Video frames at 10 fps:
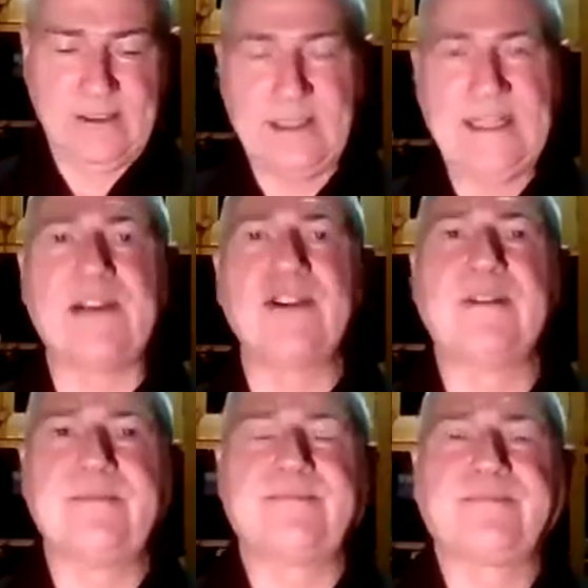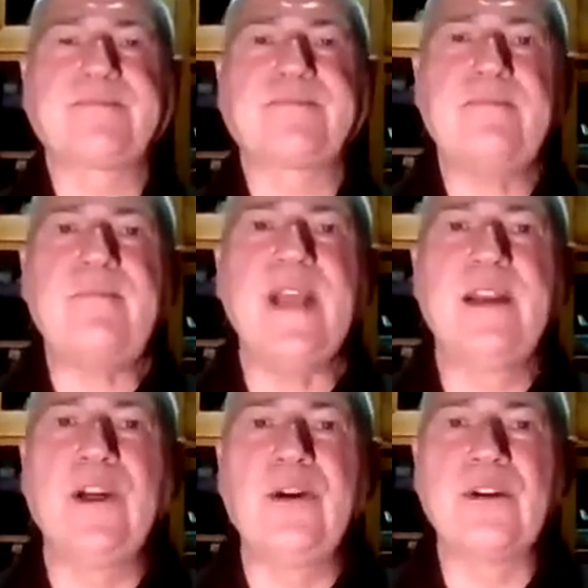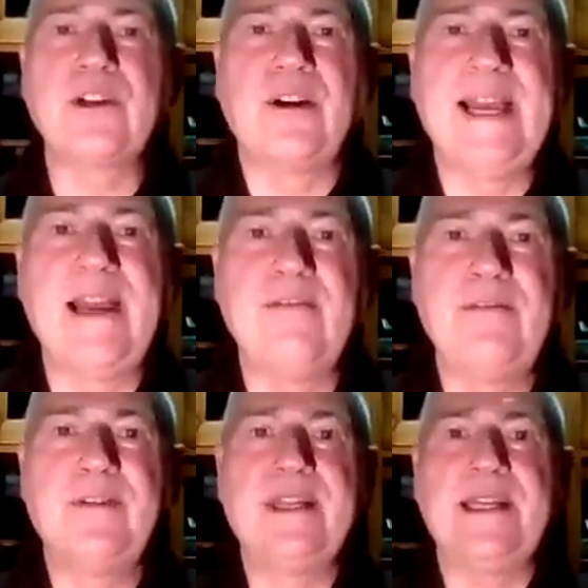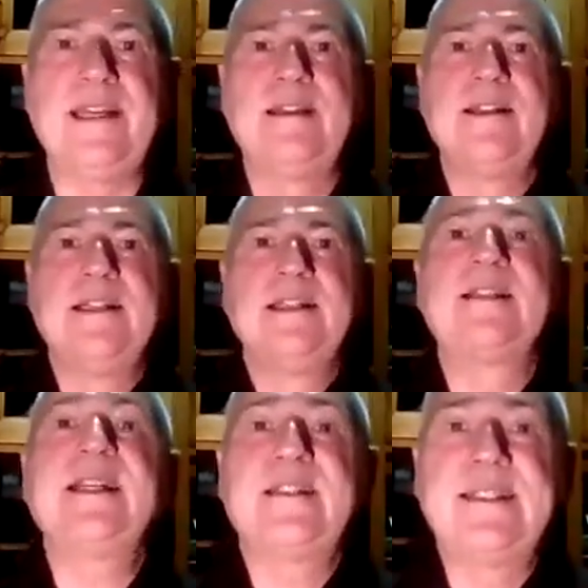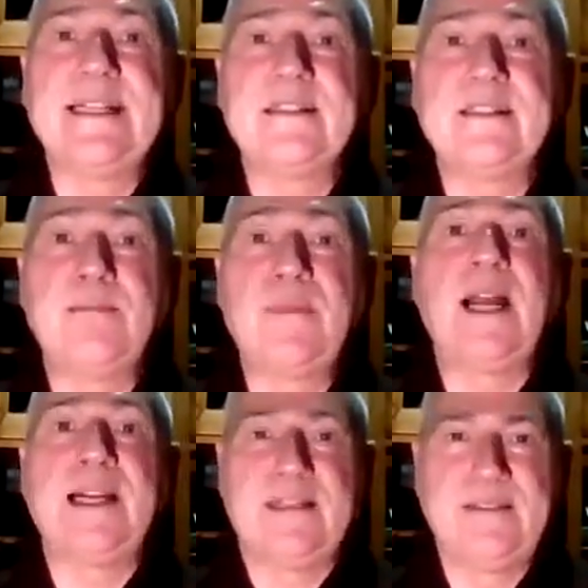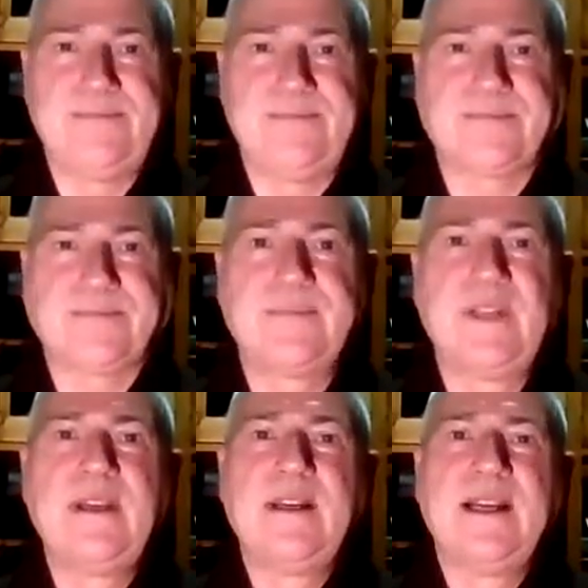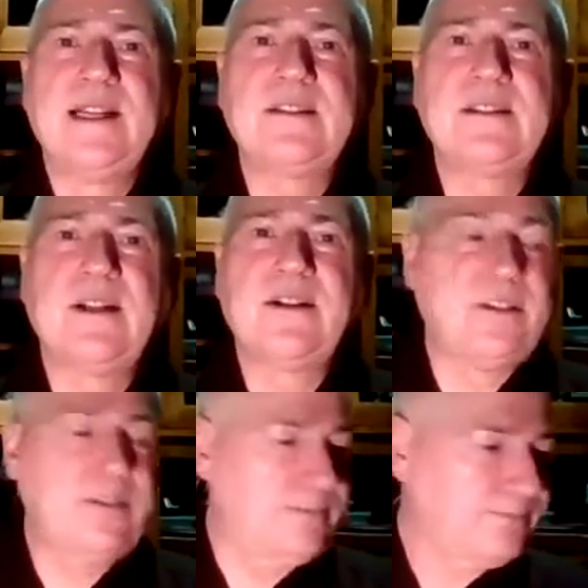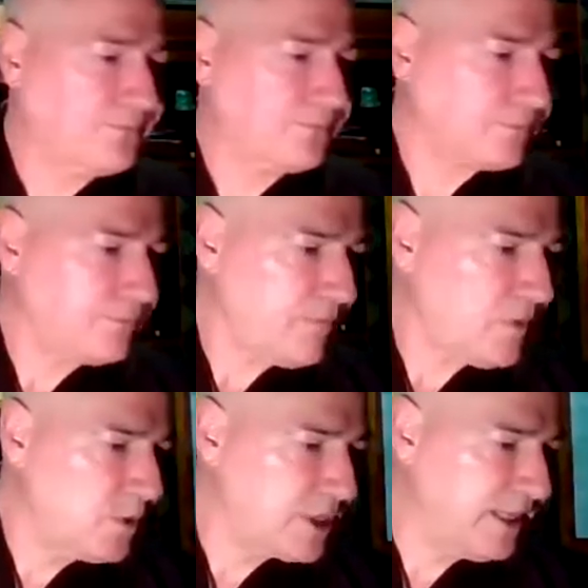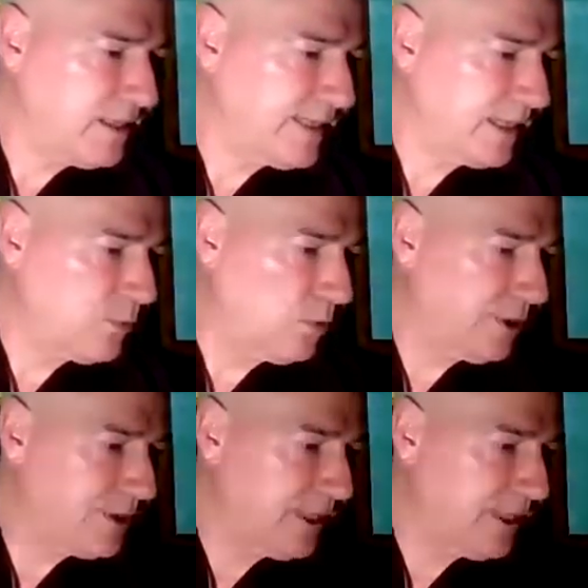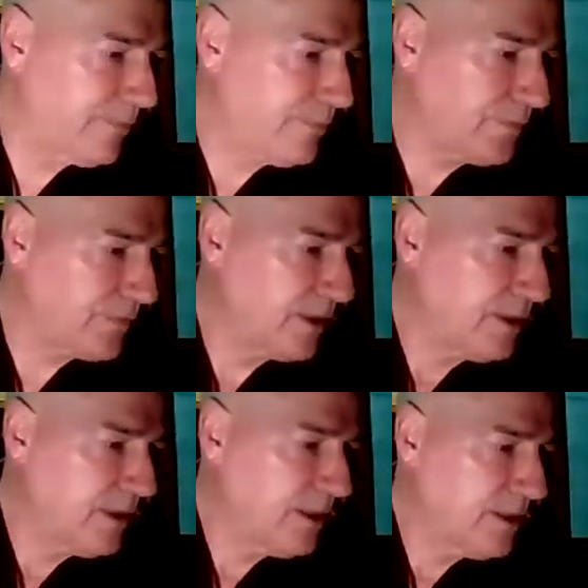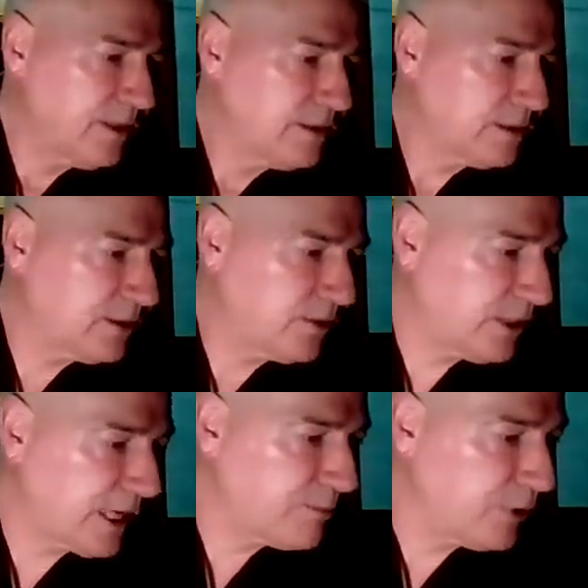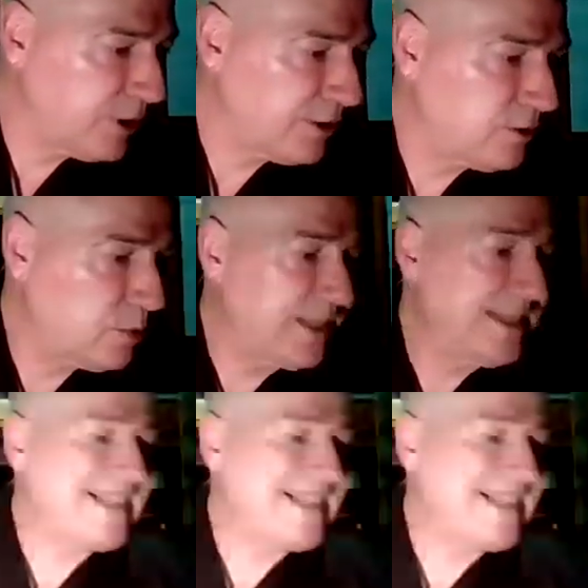know, the touch. And we also have the 6th sense, the mind. And so, what's the exact words there? So unburdened, with the